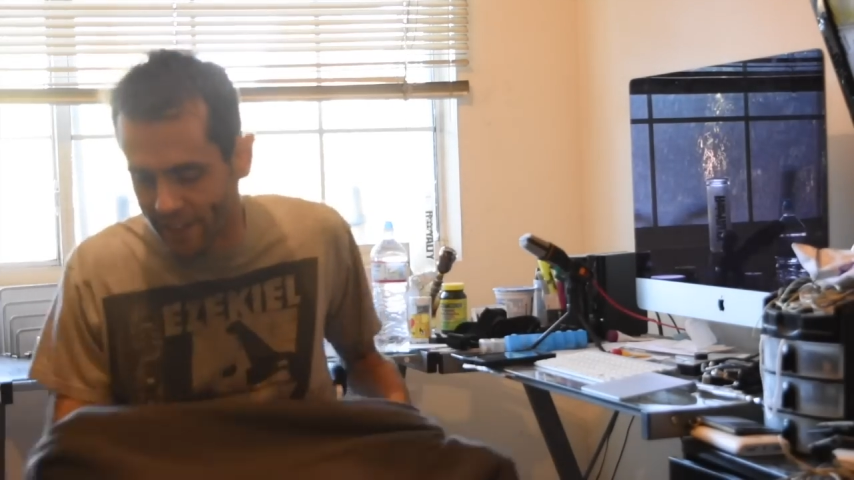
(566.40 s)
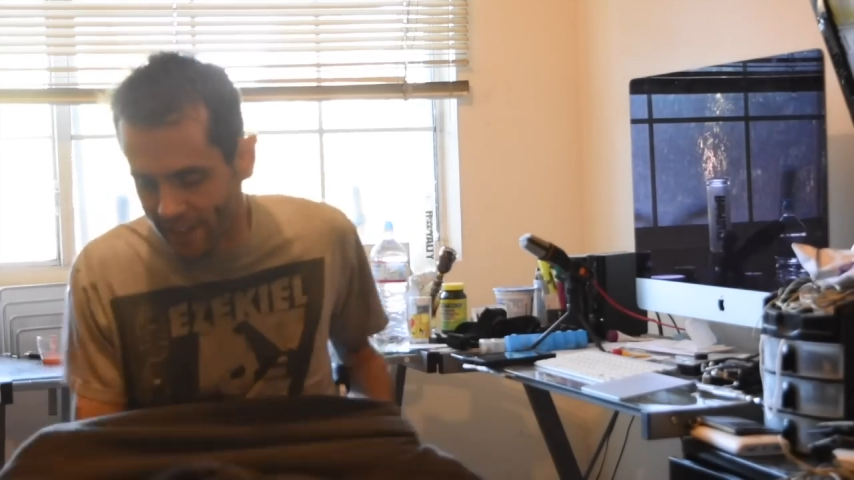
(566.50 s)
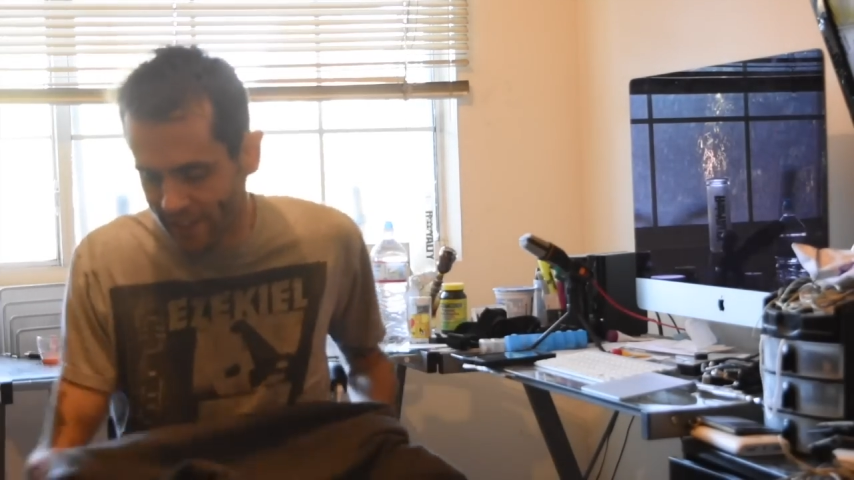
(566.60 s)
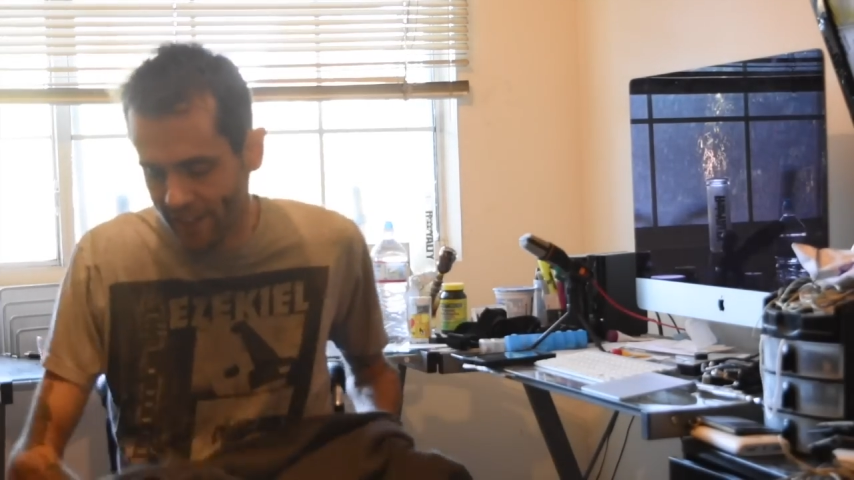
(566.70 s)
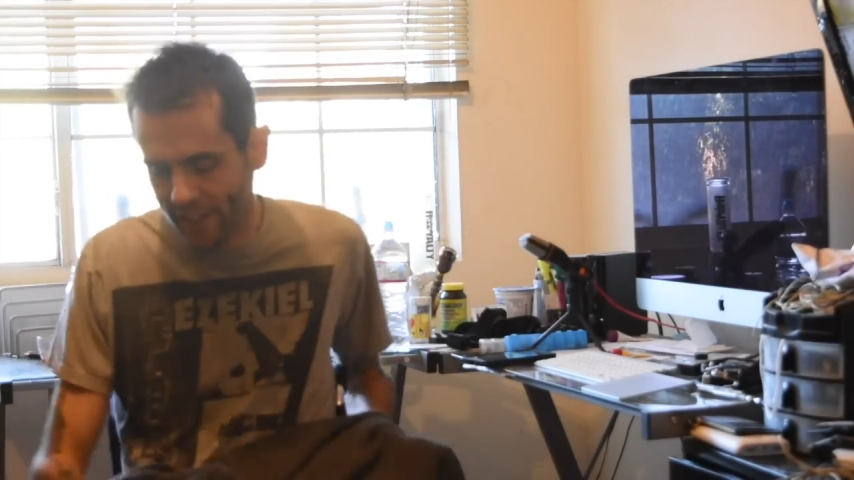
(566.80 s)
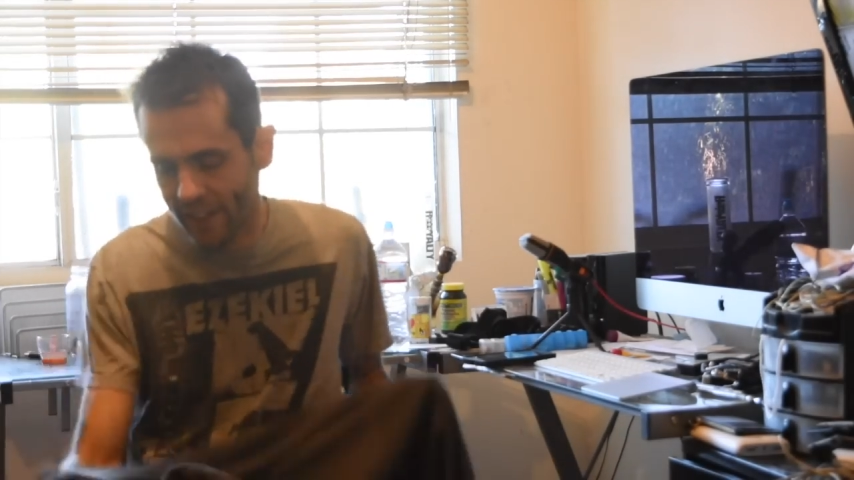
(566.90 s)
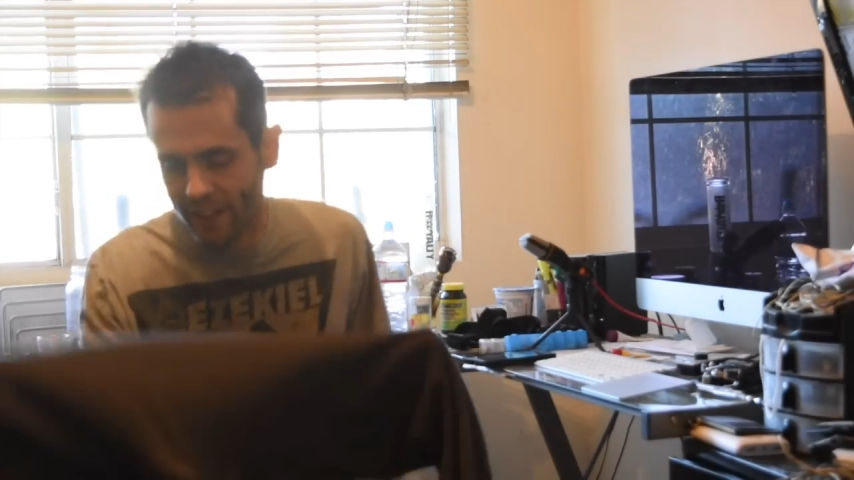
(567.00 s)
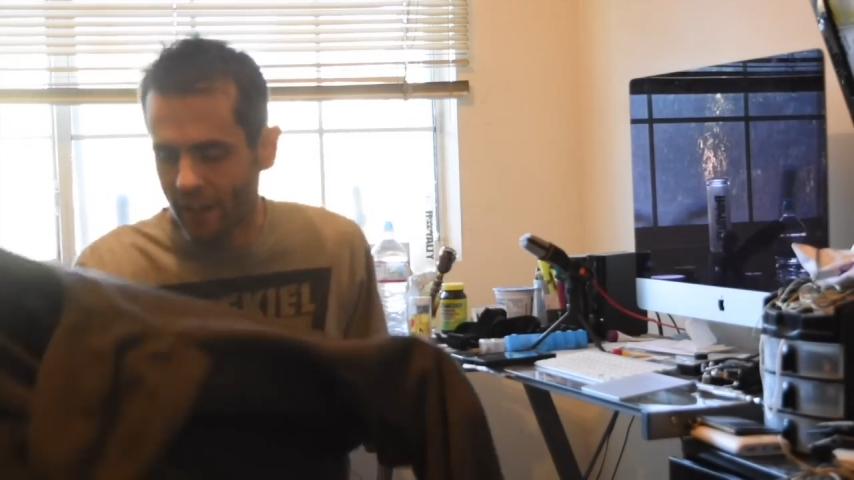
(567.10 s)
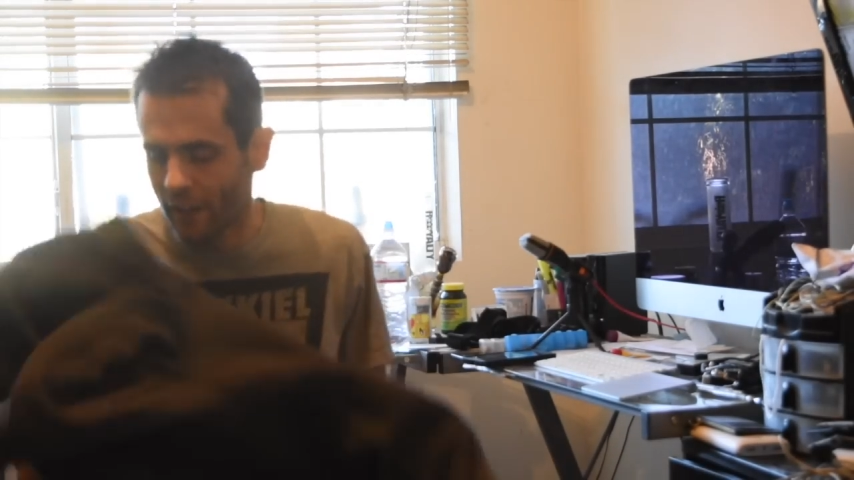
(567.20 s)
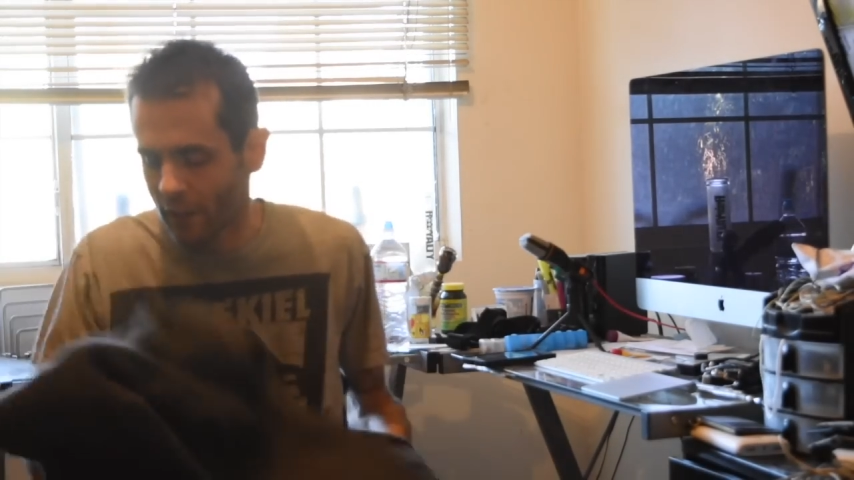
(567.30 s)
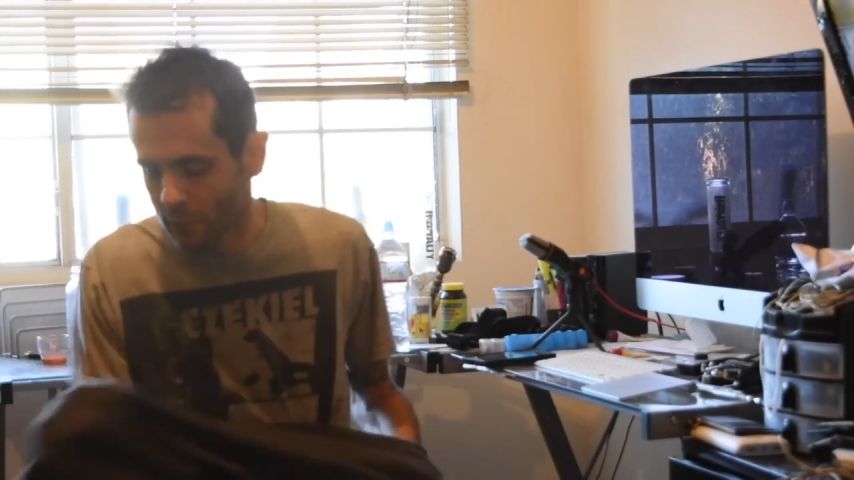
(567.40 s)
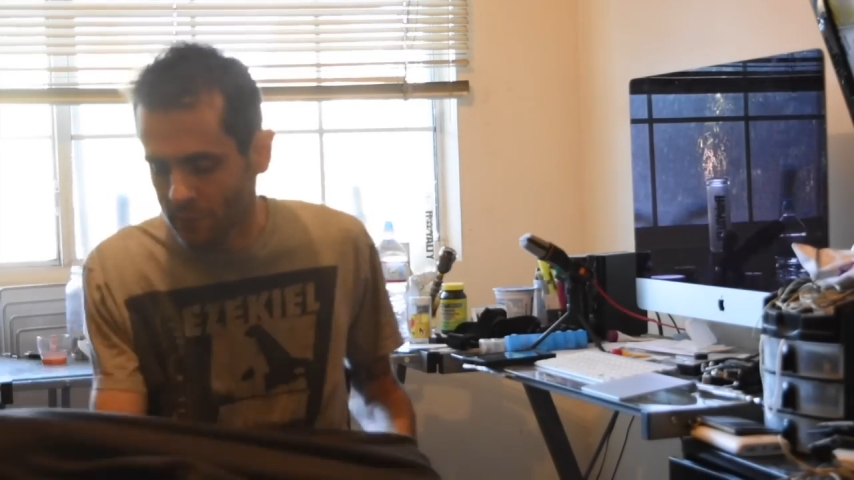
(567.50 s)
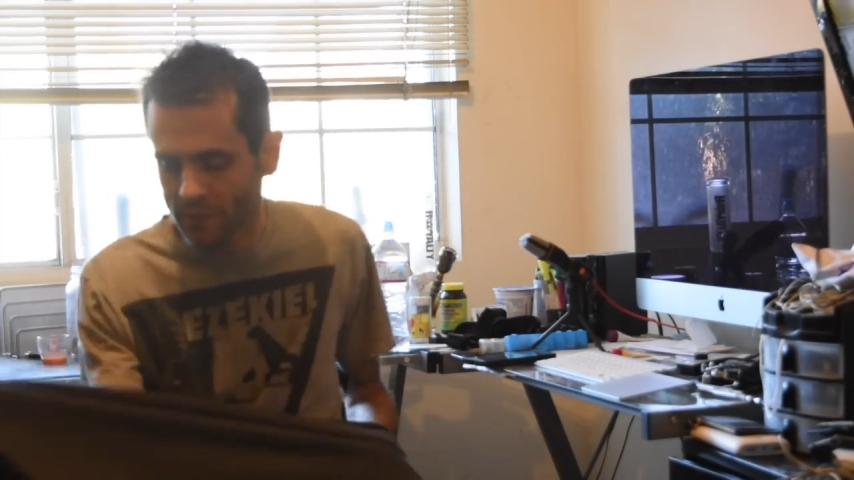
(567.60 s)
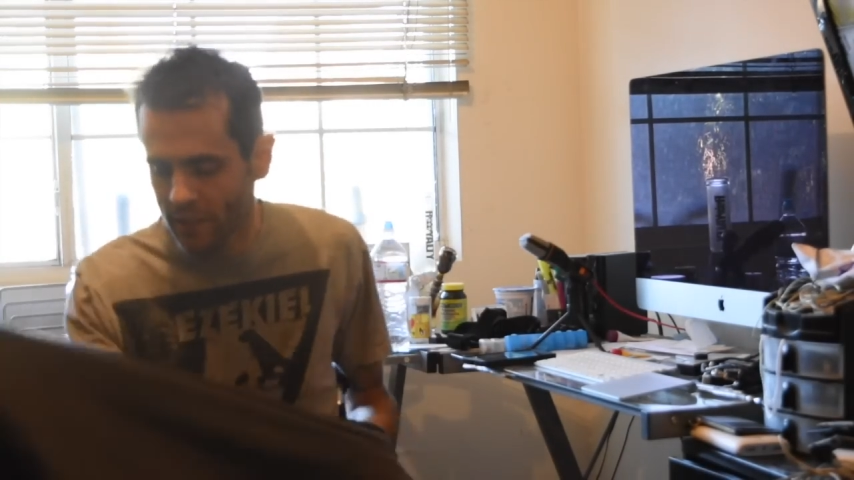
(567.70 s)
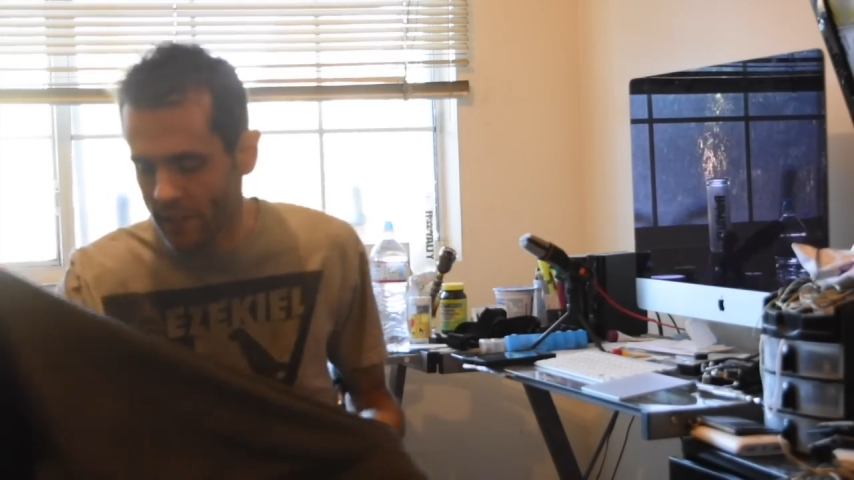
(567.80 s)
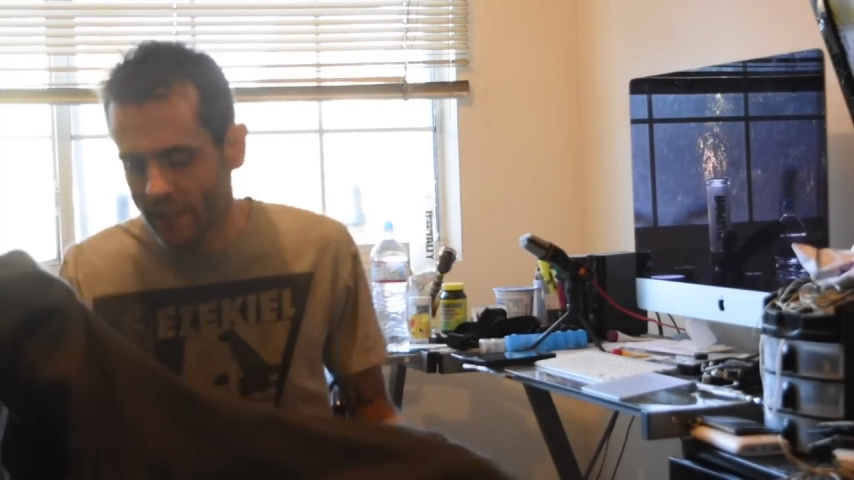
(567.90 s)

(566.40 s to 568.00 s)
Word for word: Get the uh, arms